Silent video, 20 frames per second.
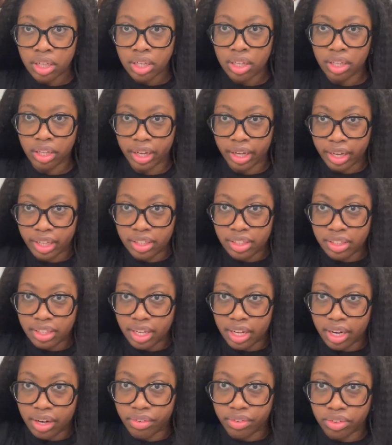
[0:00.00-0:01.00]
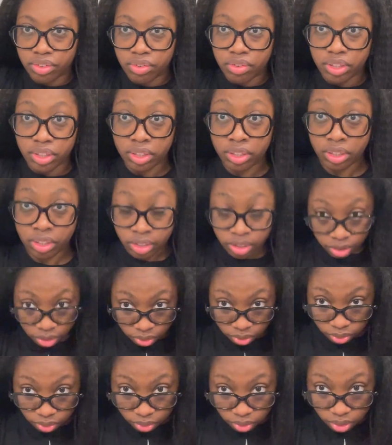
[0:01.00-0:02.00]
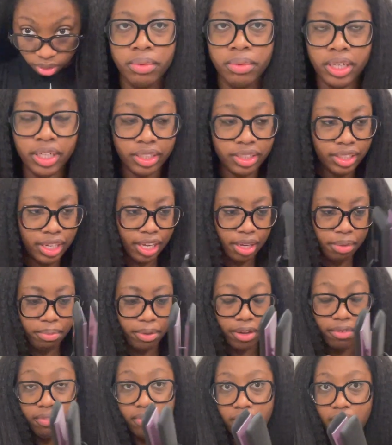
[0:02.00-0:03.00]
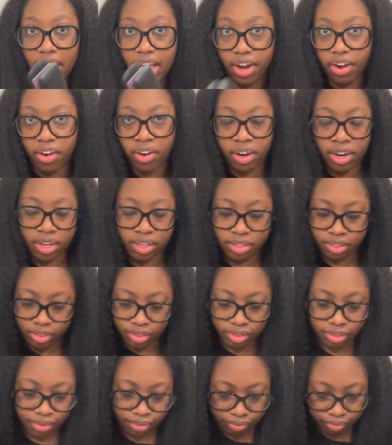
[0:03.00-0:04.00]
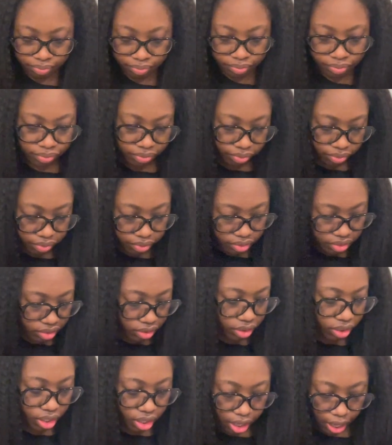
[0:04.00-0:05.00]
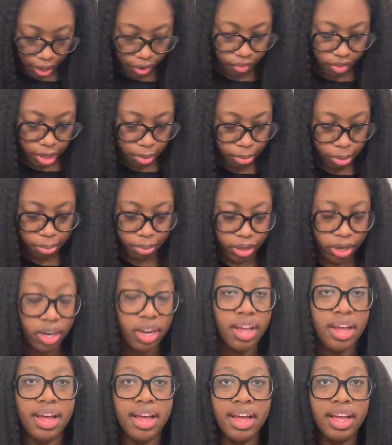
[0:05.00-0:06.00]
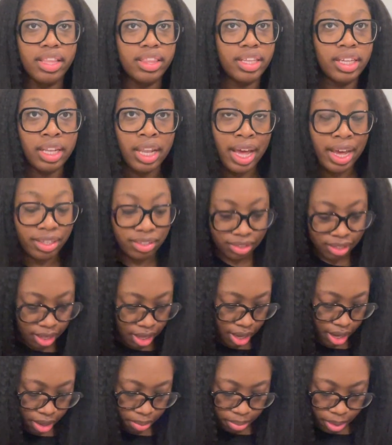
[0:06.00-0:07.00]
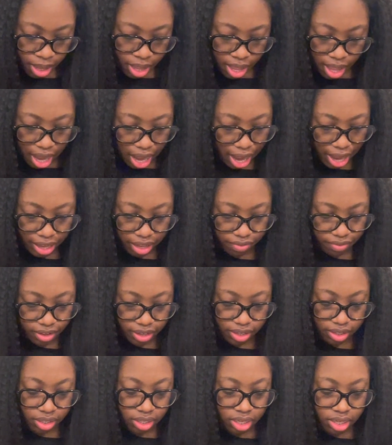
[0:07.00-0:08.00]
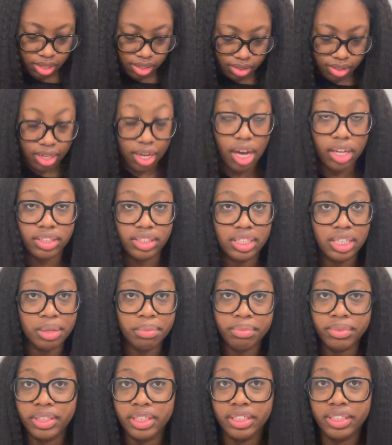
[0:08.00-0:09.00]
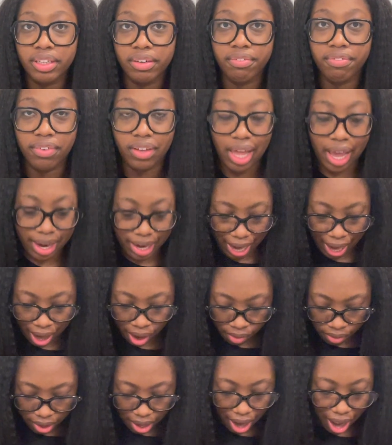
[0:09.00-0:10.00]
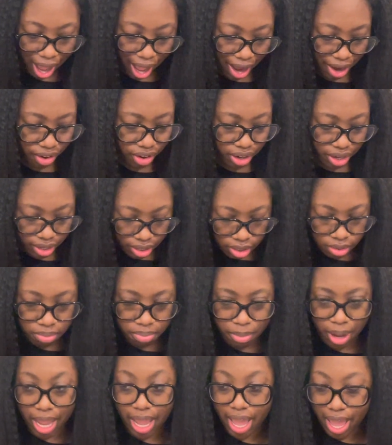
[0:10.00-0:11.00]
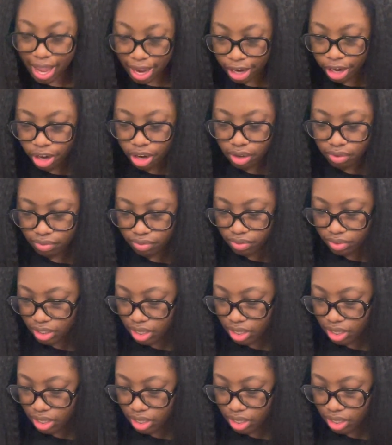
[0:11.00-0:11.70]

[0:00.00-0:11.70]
Like I said, I was going to do. gonna take my flat irons. I don't remember the last time I even attempted to flat out iron my hair.